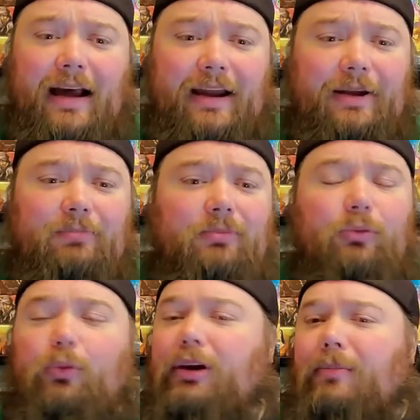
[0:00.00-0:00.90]
I
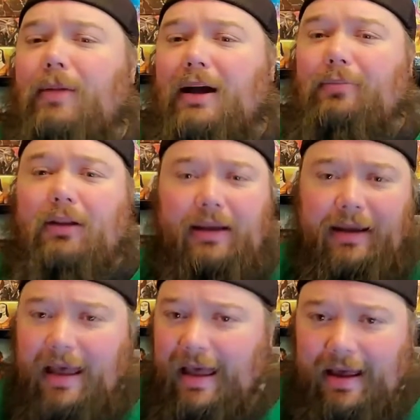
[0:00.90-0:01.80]
wouldn't mind
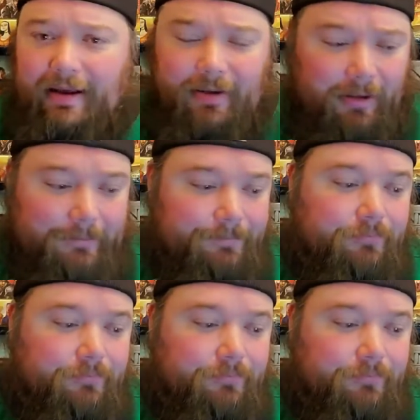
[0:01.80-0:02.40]
playing at all.